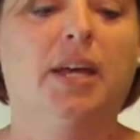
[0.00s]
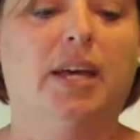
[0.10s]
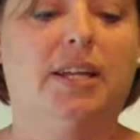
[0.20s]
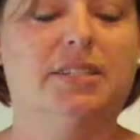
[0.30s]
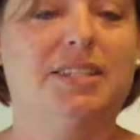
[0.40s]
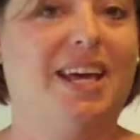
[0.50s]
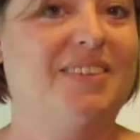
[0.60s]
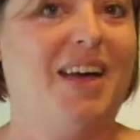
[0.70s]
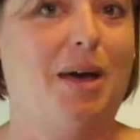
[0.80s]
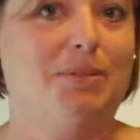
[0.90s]
In its
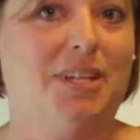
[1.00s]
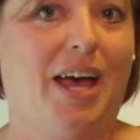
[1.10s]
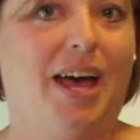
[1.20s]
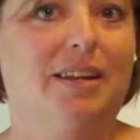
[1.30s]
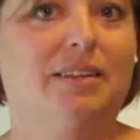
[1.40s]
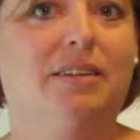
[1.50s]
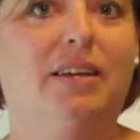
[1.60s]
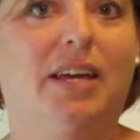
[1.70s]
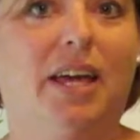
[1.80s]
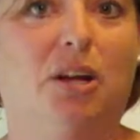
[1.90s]
native habitat,
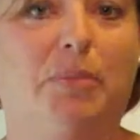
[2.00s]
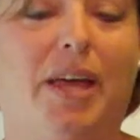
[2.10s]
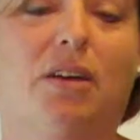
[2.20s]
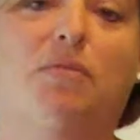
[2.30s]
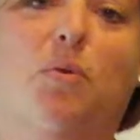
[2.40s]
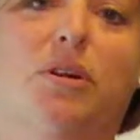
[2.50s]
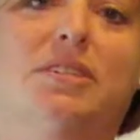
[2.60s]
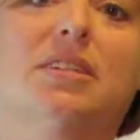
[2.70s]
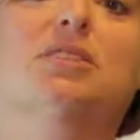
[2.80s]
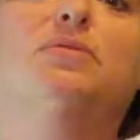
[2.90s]
it'll make a 4 to
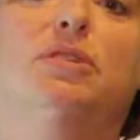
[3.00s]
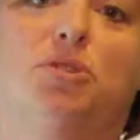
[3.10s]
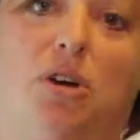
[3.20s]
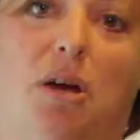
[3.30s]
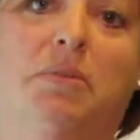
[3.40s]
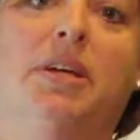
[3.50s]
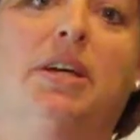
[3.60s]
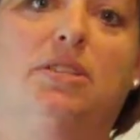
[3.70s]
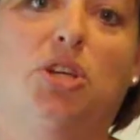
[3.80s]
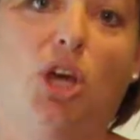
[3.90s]
6 foot shrub.
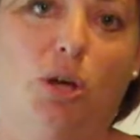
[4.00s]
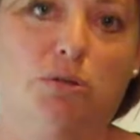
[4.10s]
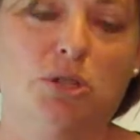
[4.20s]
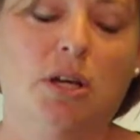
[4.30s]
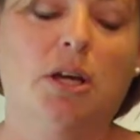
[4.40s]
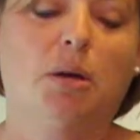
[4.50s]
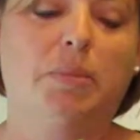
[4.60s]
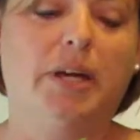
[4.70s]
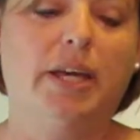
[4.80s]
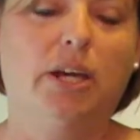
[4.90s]
It's huge.
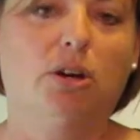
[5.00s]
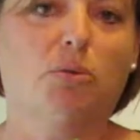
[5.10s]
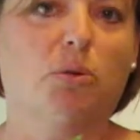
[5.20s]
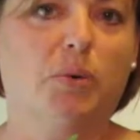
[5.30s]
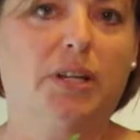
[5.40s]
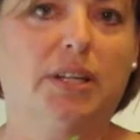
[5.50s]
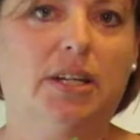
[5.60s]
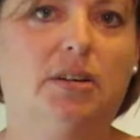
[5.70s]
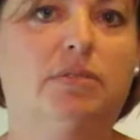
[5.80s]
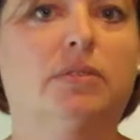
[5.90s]
But here where we
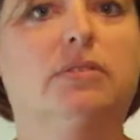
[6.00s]
live,